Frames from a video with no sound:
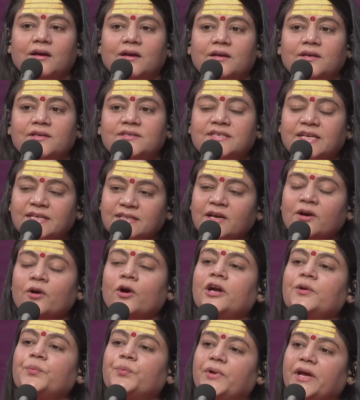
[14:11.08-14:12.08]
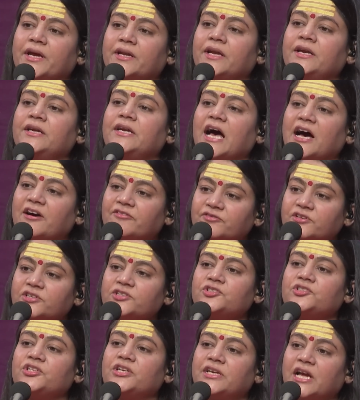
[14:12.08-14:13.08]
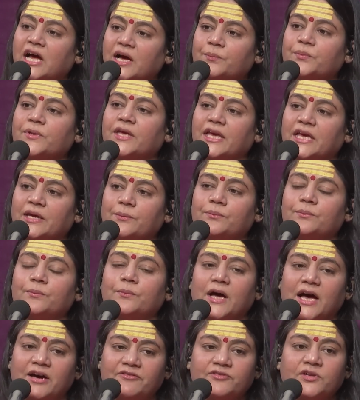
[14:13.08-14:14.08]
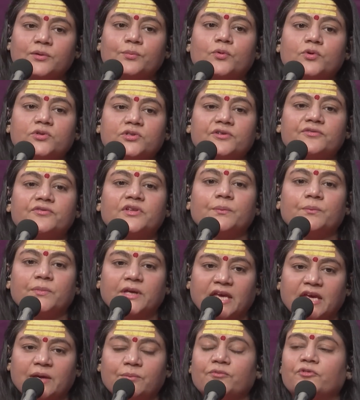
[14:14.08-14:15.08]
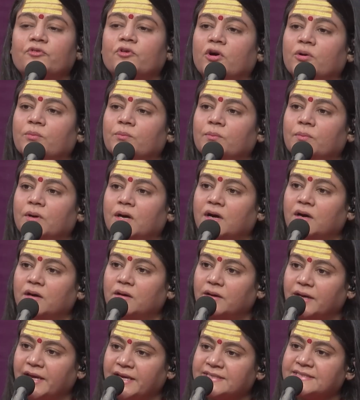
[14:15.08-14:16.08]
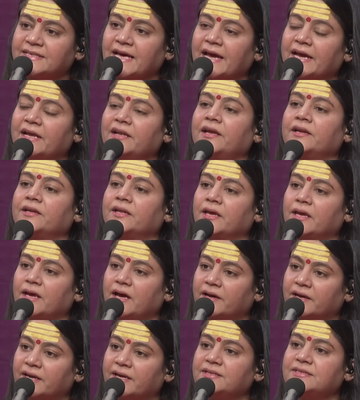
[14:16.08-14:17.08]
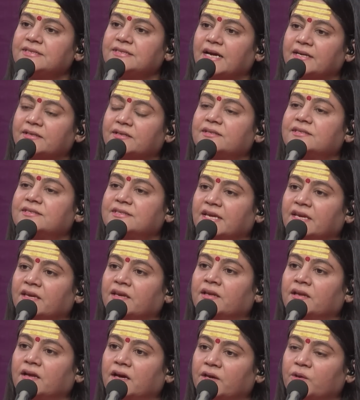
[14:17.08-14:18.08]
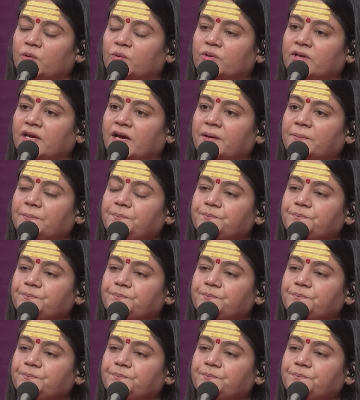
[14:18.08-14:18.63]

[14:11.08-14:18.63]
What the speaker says: Sita got pregnant after Shri Ram came, after both of them came from exile, and they again started staying in Ayodhya.